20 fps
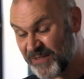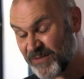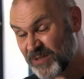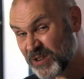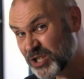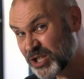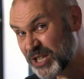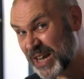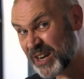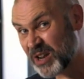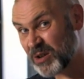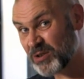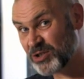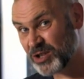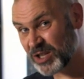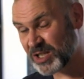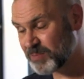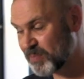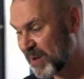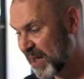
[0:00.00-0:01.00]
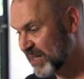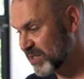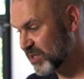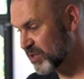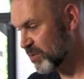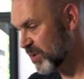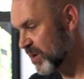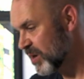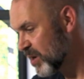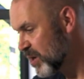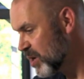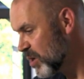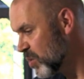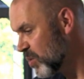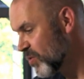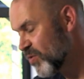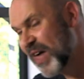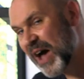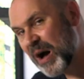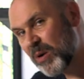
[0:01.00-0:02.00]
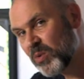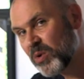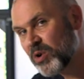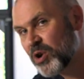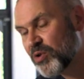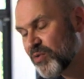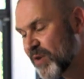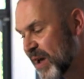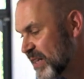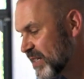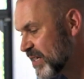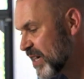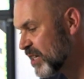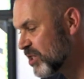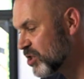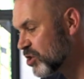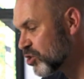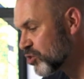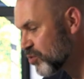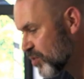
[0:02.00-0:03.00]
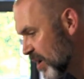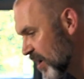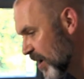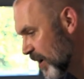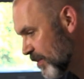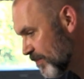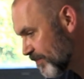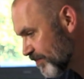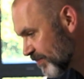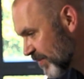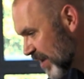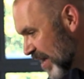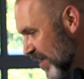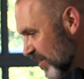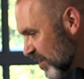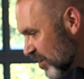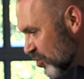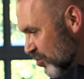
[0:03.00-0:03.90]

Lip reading: if a shadow does pass through it, that will create a trigger. The